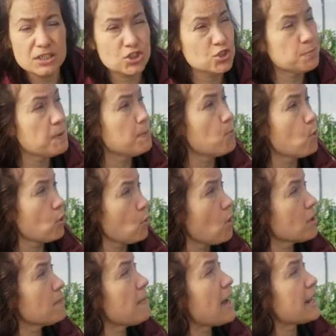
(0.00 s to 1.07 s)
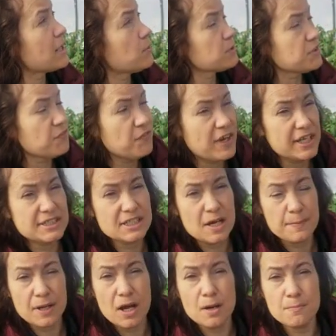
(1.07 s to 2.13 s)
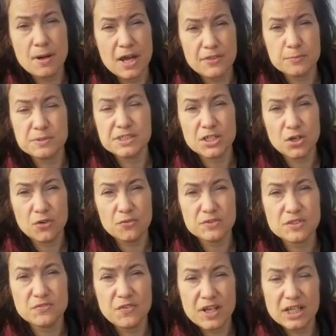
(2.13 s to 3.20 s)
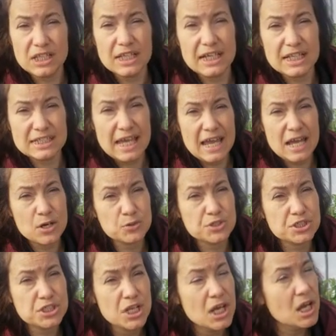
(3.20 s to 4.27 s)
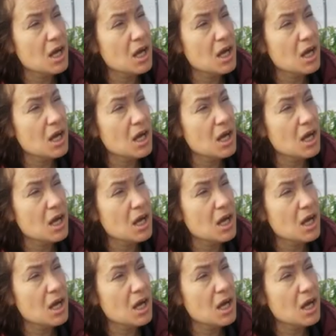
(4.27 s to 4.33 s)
It should be more automatic with the fans coming on by themselves and ventilating house